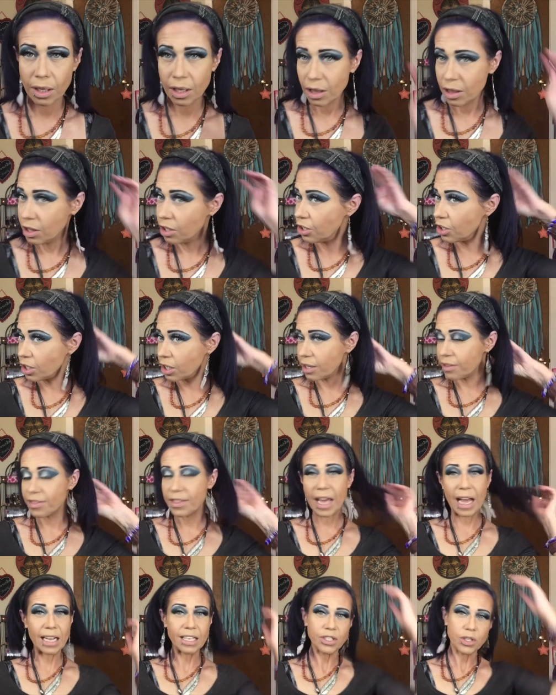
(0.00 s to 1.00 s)
Look,
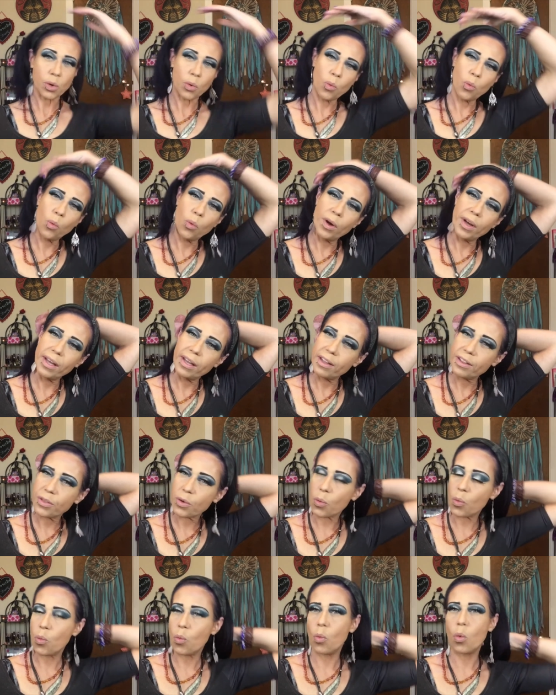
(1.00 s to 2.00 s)
that's with
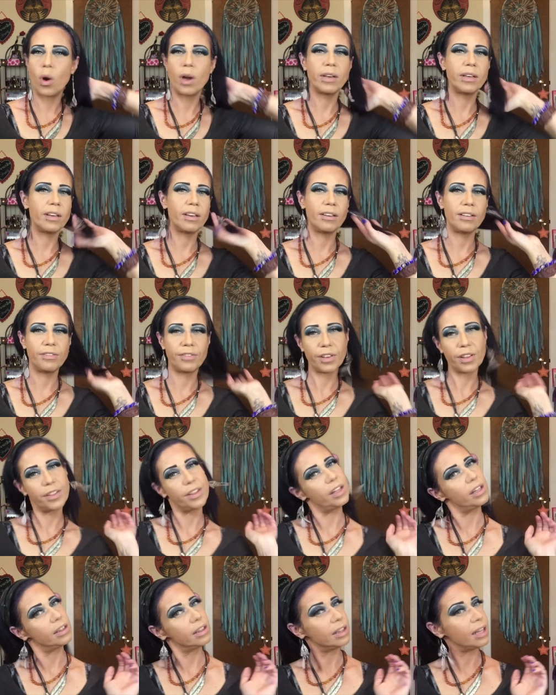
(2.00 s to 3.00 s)
one of
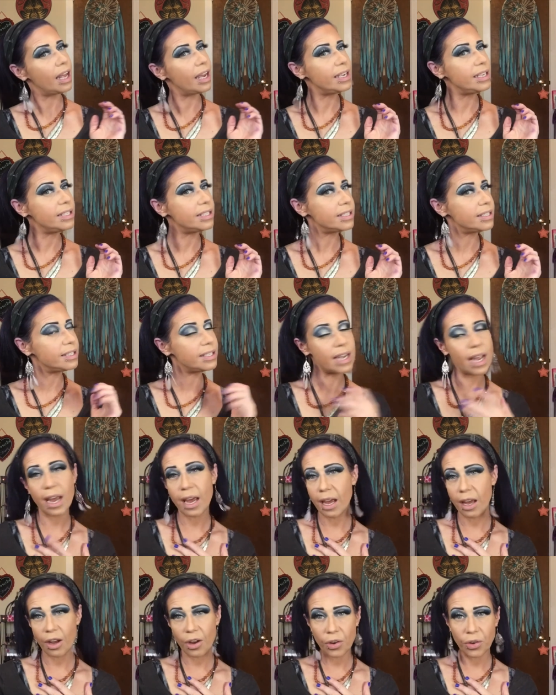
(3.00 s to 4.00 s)
the lights
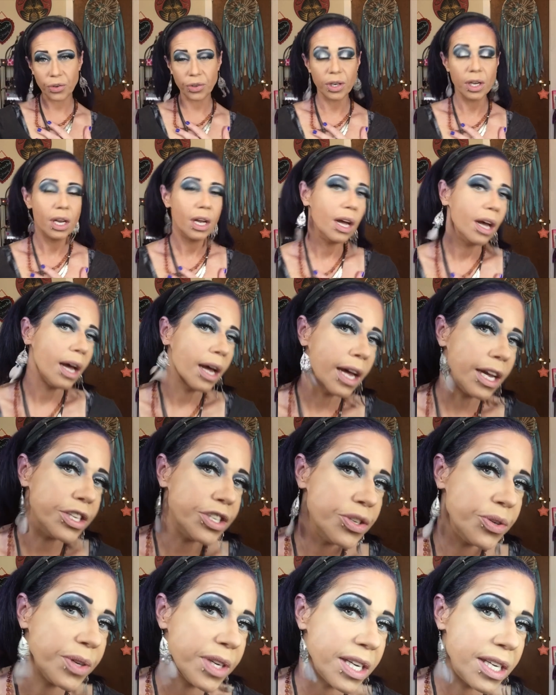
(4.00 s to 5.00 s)
down and
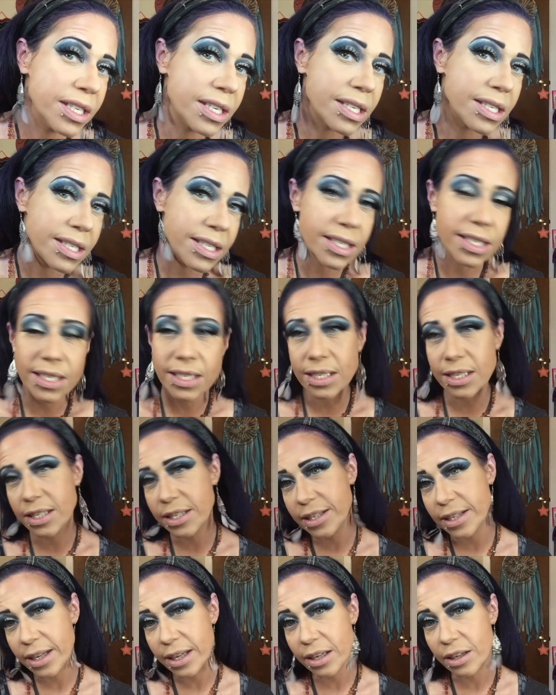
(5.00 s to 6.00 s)
you can
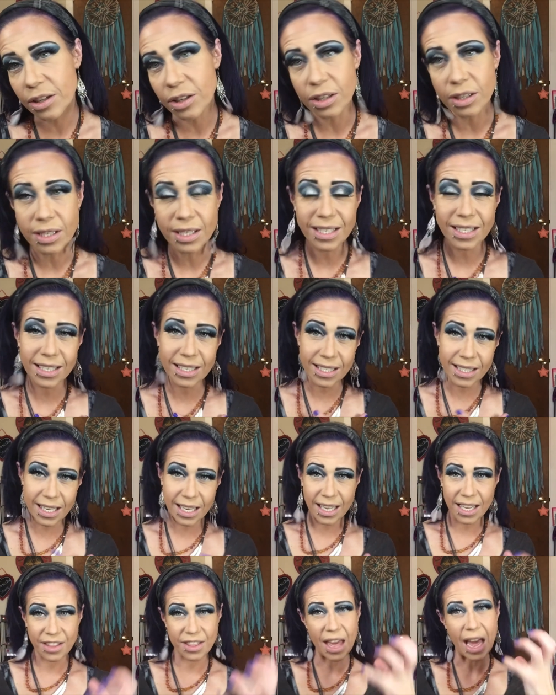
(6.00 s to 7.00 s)
still
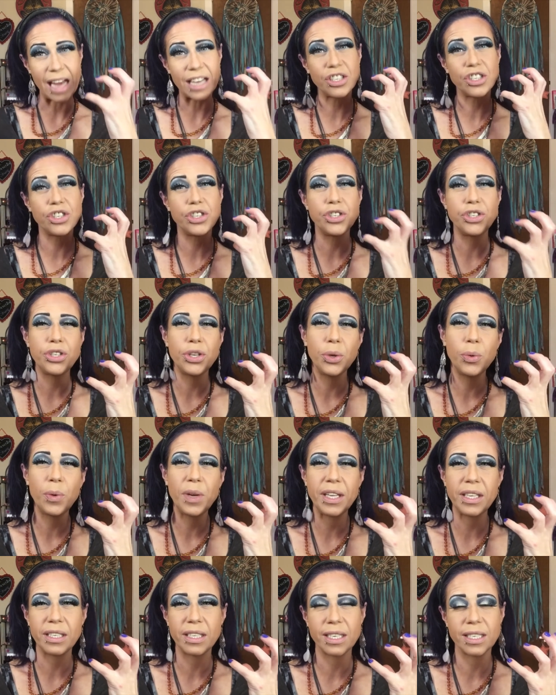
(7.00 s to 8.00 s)
see that
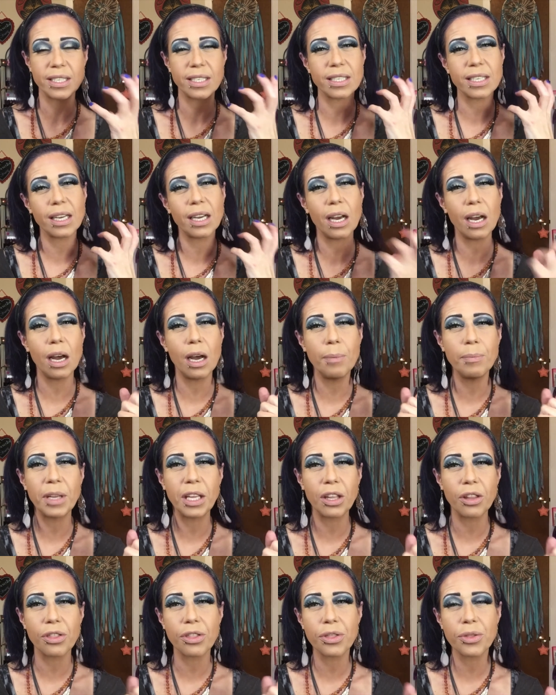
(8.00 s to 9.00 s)
dewiness
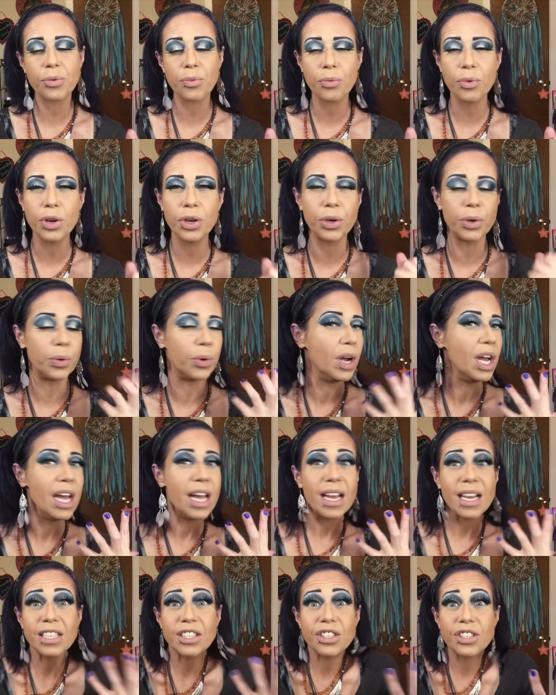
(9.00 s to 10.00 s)
coming through.
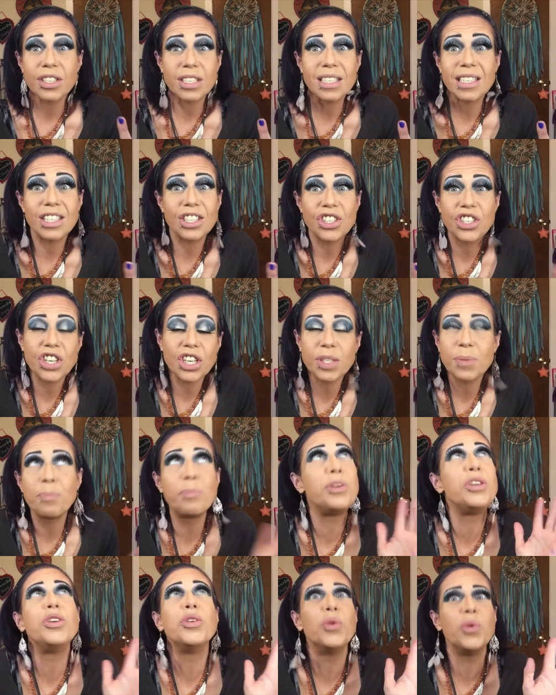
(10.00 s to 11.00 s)
It's, it's just
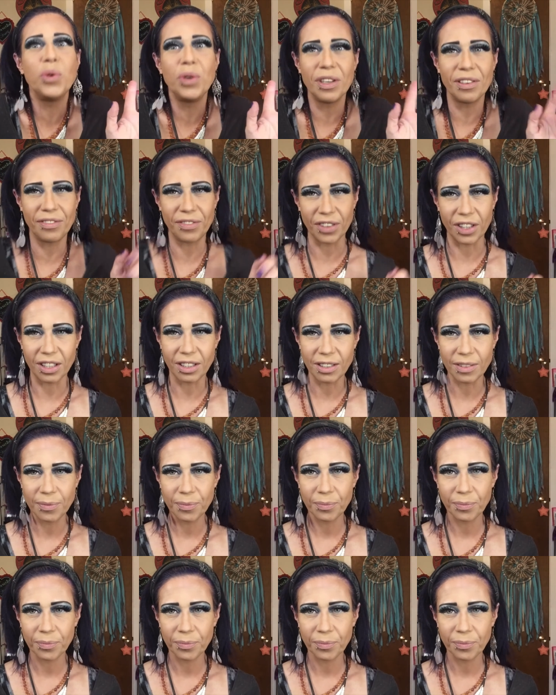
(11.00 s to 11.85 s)
beautiful.